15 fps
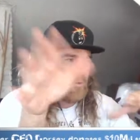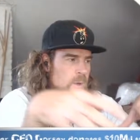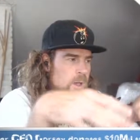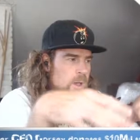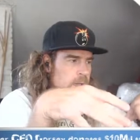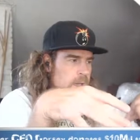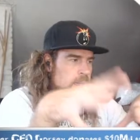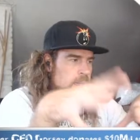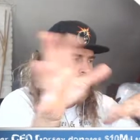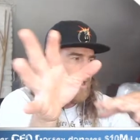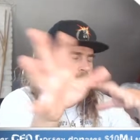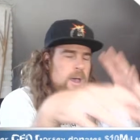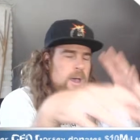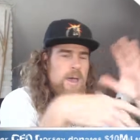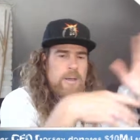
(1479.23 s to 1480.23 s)
why
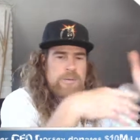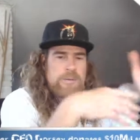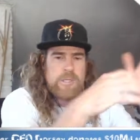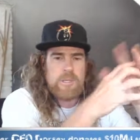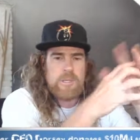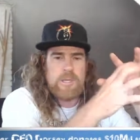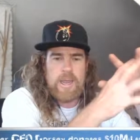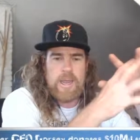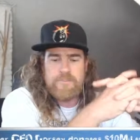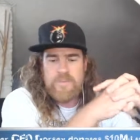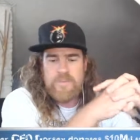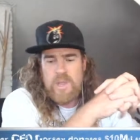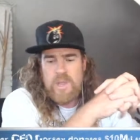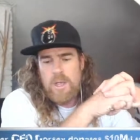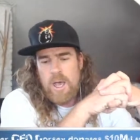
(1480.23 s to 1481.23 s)
I was a little late.
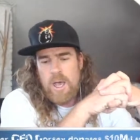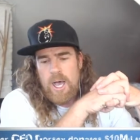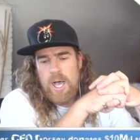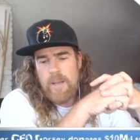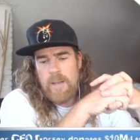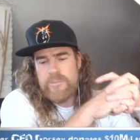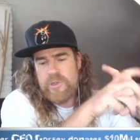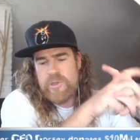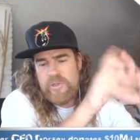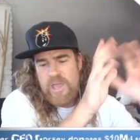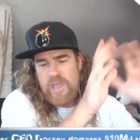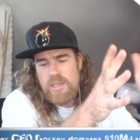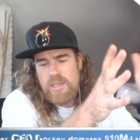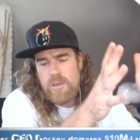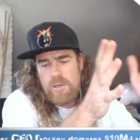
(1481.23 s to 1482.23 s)
Um, so
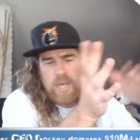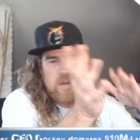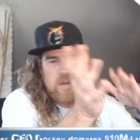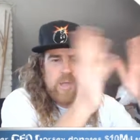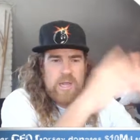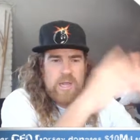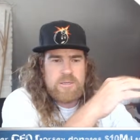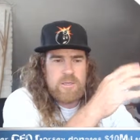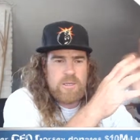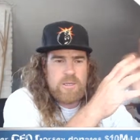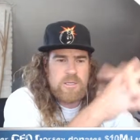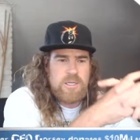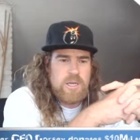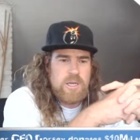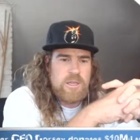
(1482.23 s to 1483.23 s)
thank you. Getting back to the good
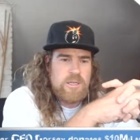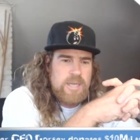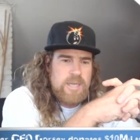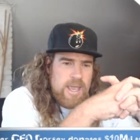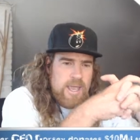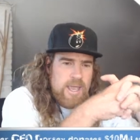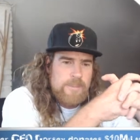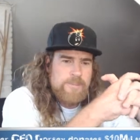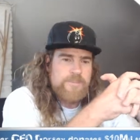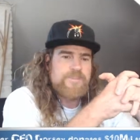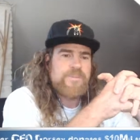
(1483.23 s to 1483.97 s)
deed of the day,